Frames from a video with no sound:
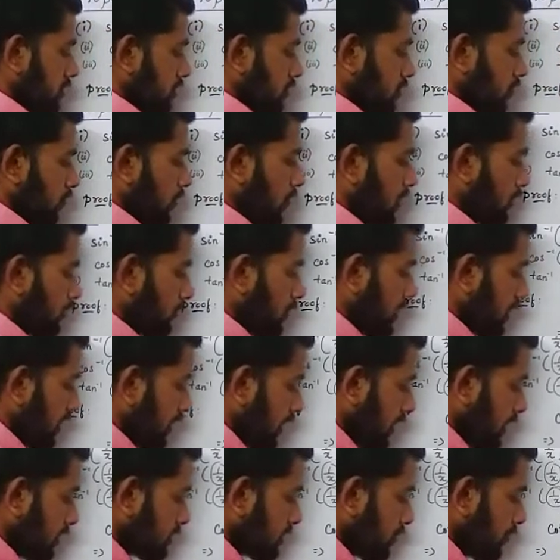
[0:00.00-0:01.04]
1 by
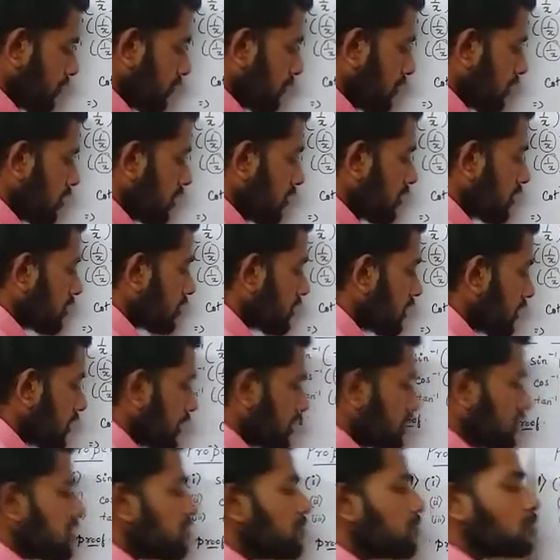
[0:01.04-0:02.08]
x. The
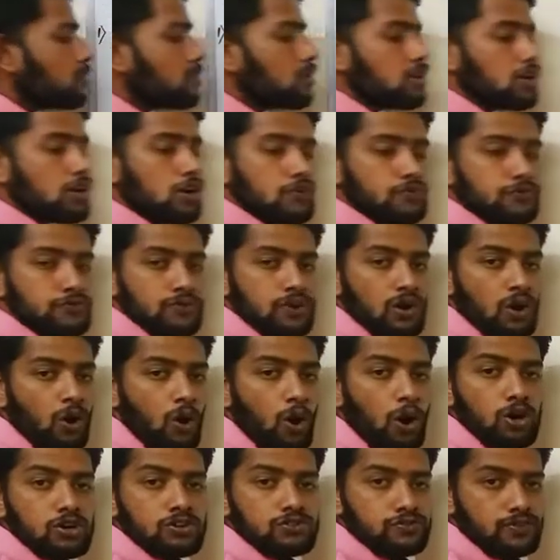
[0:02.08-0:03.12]
reciprocal of
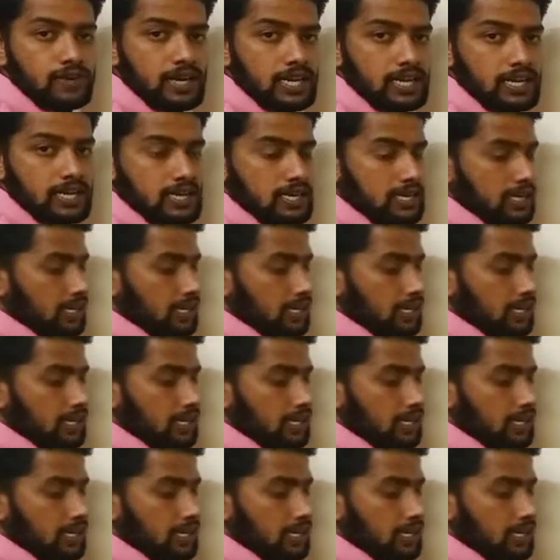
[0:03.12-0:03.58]
cot y